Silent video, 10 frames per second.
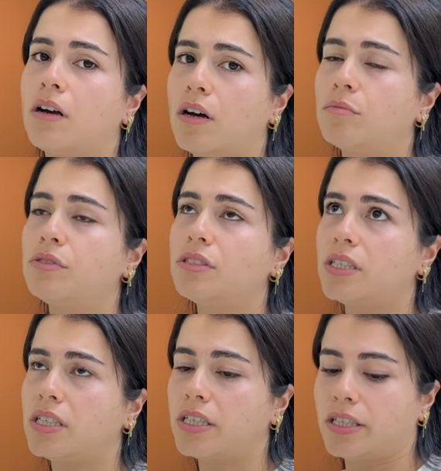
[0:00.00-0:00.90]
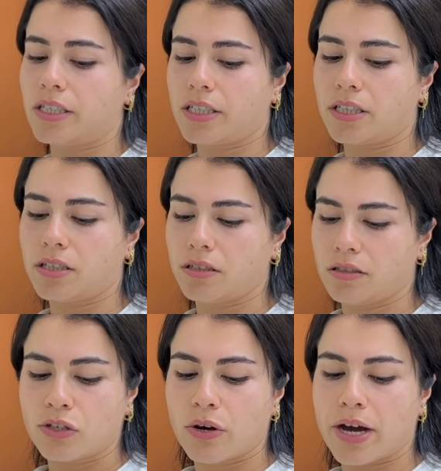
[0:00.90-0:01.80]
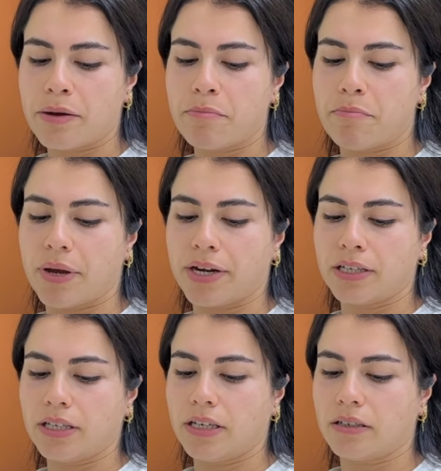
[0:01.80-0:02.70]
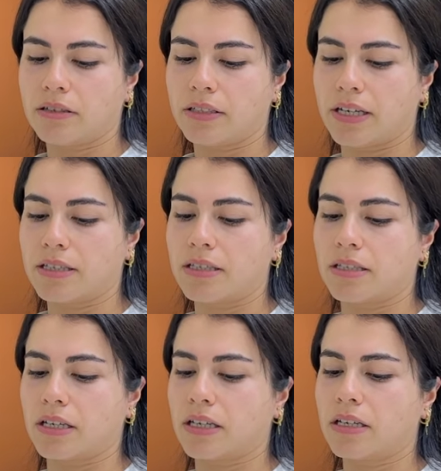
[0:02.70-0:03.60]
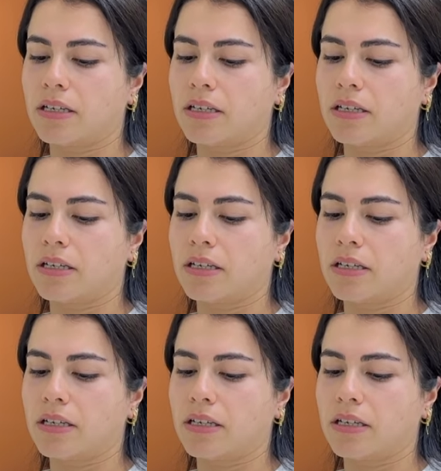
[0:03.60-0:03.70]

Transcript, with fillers: I'm sick. So I barely get sick